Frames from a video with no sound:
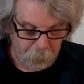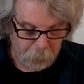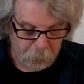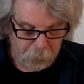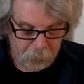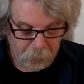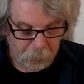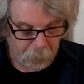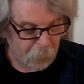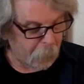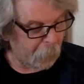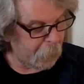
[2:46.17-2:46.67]

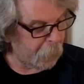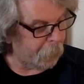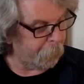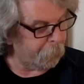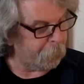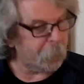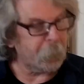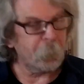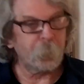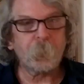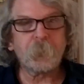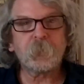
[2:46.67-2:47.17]
Uh,
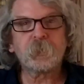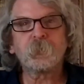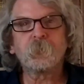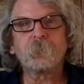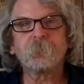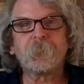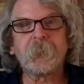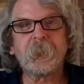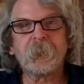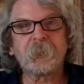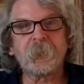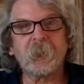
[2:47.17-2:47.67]
the original
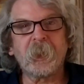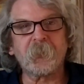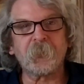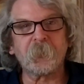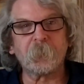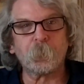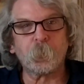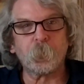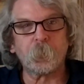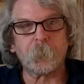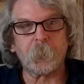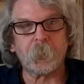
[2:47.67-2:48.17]
Phantasm
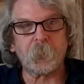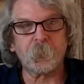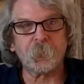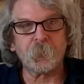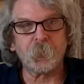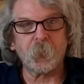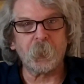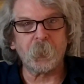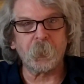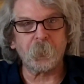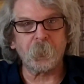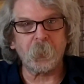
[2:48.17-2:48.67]
movie
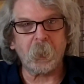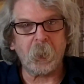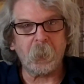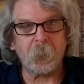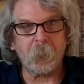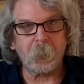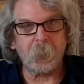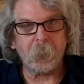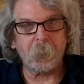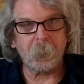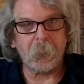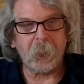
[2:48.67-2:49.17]
starred
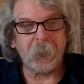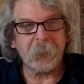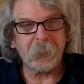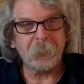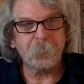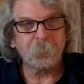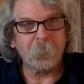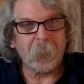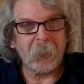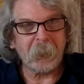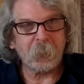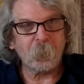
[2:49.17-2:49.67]
A.
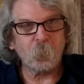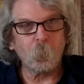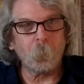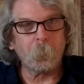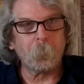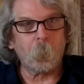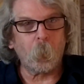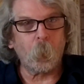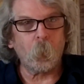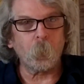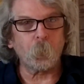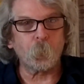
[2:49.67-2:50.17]
Michael
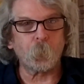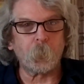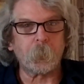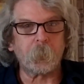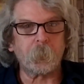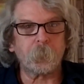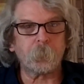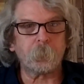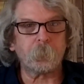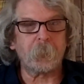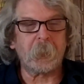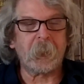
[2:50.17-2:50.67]

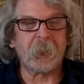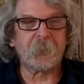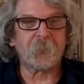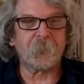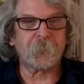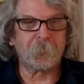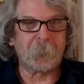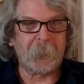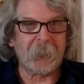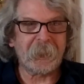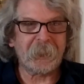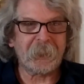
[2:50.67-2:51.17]
Baldwin as
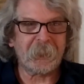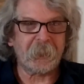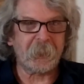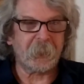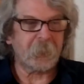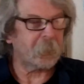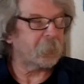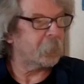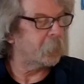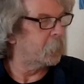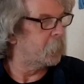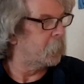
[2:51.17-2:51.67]

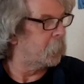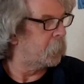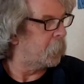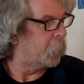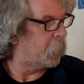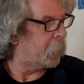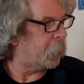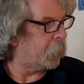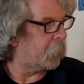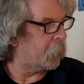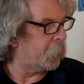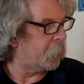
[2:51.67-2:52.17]
Mikey.
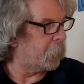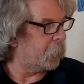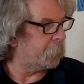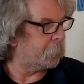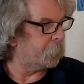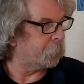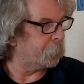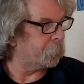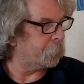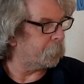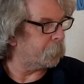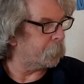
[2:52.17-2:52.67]

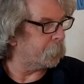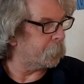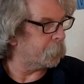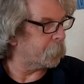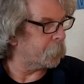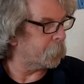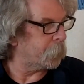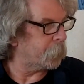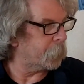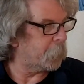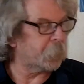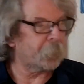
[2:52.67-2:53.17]
Um,
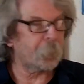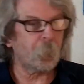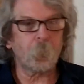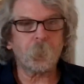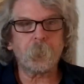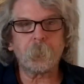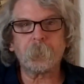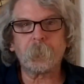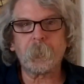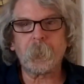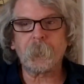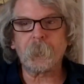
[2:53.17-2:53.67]
his older
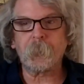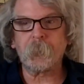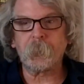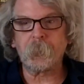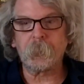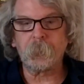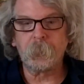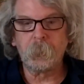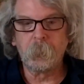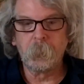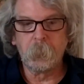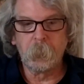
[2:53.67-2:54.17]

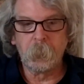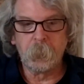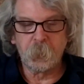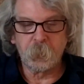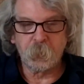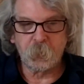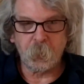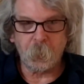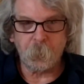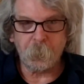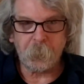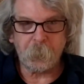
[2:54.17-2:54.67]
brother
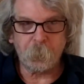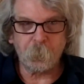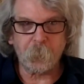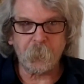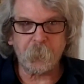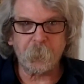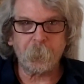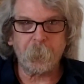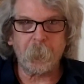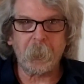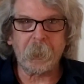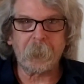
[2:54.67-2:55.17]
Jody was
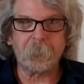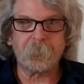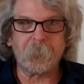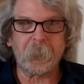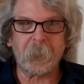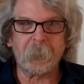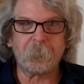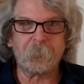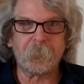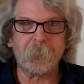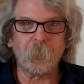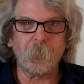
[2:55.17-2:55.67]
played by
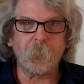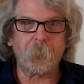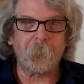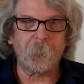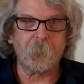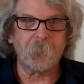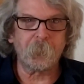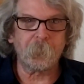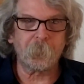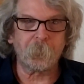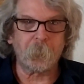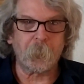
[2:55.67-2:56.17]
Bill
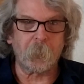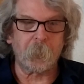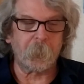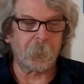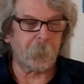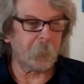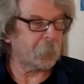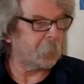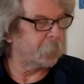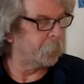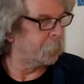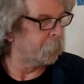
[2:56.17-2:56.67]

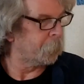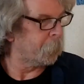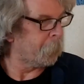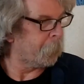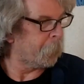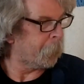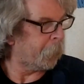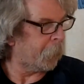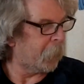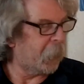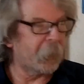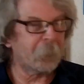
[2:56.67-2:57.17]
Thornbury,
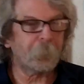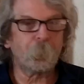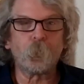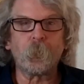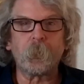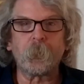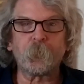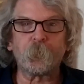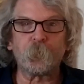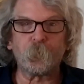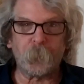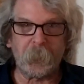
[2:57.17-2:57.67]
and of
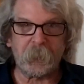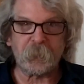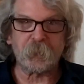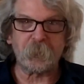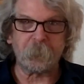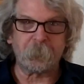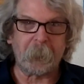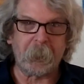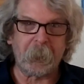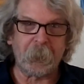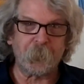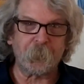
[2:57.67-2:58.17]
course Reggie
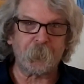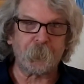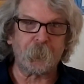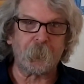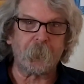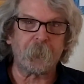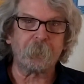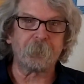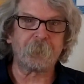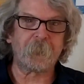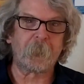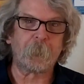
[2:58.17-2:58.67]
Bannister,
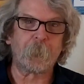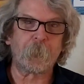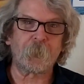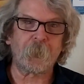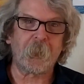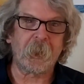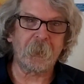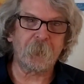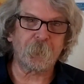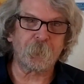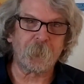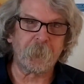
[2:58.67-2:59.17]
the famous
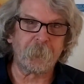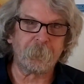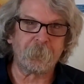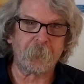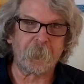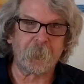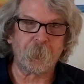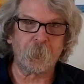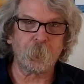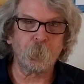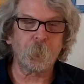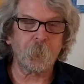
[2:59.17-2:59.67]
ice cream
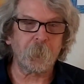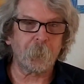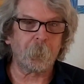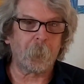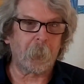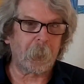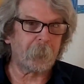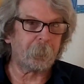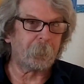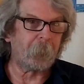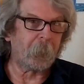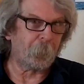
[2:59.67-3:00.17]
vendor, was
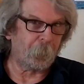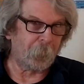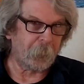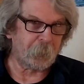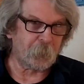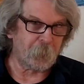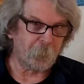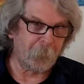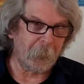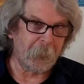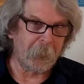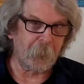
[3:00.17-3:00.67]
played by Reggie
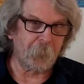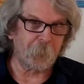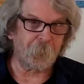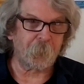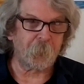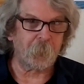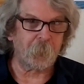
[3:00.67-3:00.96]
Bannister.